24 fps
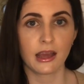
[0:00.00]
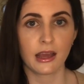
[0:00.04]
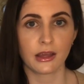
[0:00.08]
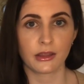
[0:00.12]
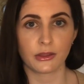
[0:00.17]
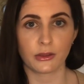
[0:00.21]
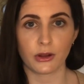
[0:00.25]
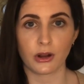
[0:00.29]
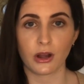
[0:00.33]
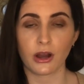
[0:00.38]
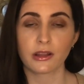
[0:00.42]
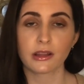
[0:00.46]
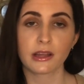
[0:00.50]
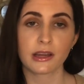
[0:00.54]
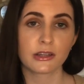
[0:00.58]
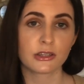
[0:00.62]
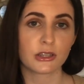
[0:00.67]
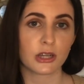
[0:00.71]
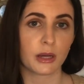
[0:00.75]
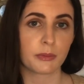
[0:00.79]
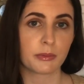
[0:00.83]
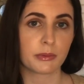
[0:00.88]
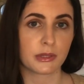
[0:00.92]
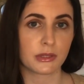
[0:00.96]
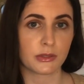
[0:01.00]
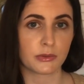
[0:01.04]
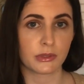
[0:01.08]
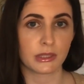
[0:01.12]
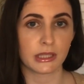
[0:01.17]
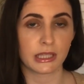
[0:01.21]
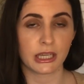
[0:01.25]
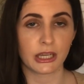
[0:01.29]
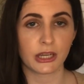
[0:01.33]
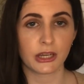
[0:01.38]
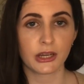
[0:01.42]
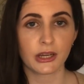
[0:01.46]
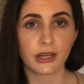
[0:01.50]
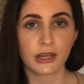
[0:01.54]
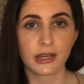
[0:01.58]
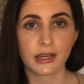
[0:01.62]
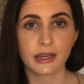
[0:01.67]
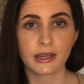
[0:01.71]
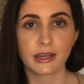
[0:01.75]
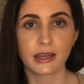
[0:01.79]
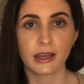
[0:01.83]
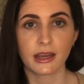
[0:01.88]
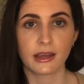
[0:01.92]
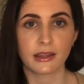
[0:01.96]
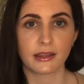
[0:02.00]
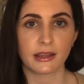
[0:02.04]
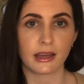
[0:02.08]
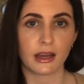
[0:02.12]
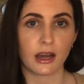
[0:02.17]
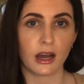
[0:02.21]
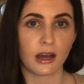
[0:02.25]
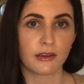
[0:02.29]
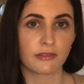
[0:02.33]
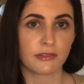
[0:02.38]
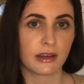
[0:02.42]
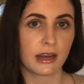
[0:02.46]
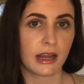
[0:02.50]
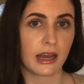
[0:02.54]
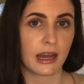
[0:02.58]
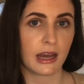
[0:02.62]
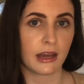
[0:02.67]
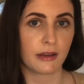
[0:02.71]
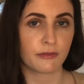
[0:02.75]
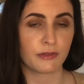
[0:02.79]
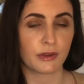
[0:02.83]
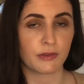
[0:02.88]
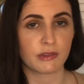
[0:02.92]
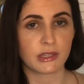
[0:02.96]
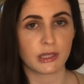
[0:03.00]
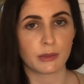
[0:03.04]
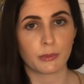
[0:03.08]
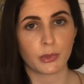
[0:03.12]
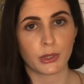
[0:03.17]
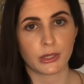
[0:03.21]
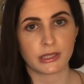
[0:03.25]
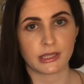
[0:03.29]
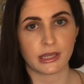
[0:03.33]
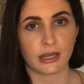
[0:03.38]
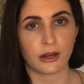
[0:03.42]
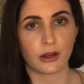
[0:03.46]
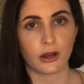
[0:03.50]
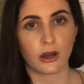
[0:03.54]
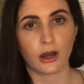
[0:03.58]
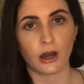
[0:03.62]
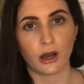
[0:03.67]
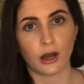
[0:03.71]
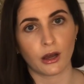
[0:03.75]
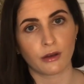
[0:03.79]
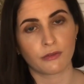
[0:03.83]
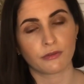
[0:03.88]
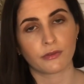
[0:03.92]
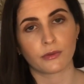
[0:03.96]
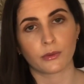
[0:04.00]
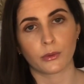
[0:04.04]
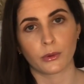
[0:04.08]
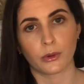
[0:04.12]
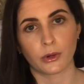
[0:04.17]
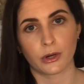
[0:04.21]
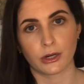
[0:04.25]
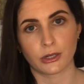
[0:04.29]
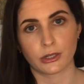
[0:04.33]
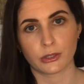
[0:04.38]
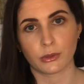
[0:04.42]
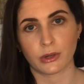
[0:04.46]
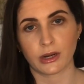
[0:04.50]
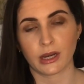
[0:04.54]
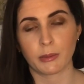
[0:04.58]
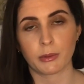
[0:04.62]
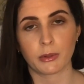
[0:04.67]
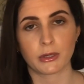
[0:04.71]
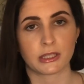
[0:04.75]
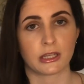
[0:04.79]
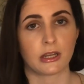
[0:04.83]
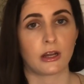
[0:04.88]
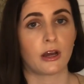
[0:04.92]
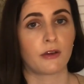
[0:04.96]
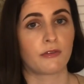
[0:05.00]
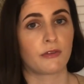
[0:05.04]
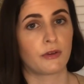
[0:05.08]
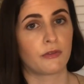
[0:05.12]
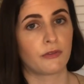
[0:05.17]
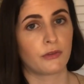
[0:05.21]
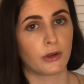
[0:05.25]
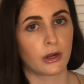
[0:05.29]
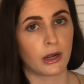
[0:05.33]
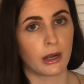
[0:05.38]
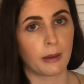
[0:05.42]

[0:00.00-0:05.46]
Their online shop is really good. They often have 15% off or 20% off if you're a